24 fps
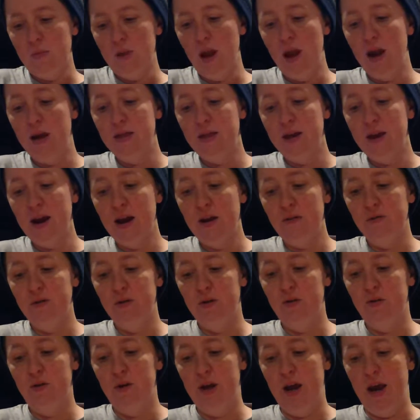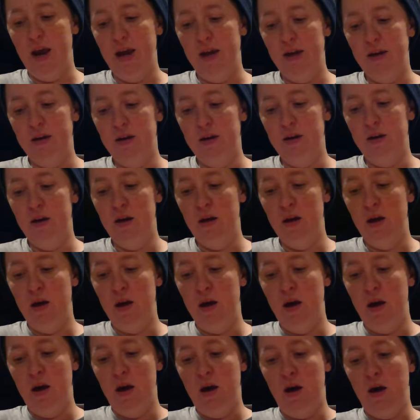I then have to create
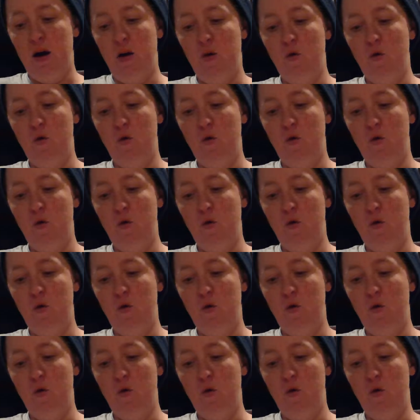a